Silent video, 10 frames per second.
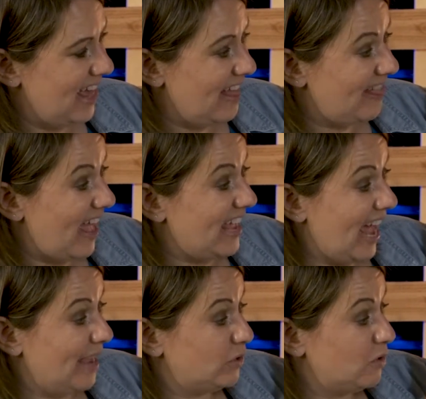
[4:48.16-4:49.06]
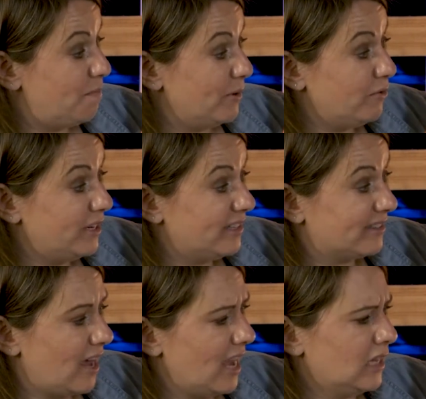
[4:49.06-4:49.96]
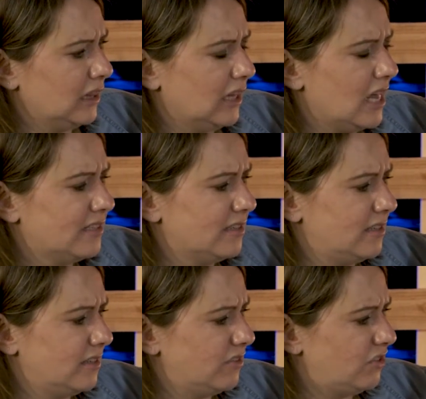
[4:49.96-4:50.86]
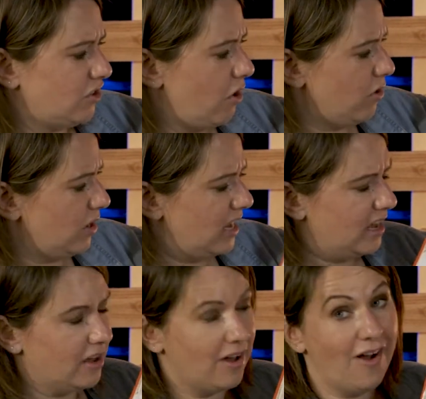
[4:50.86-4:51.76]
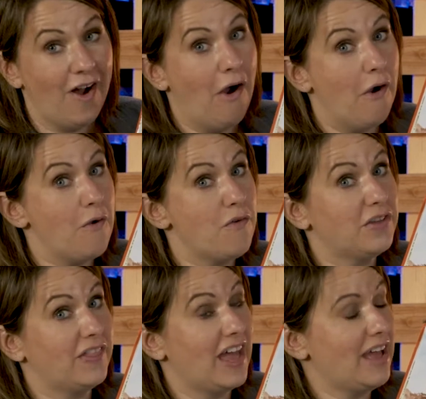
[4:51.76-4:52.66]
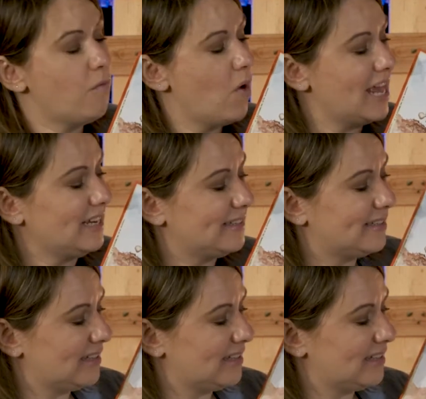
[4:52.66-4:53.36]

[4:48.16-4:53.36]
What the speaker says: They came to a building site cluttered and stony. Over they went,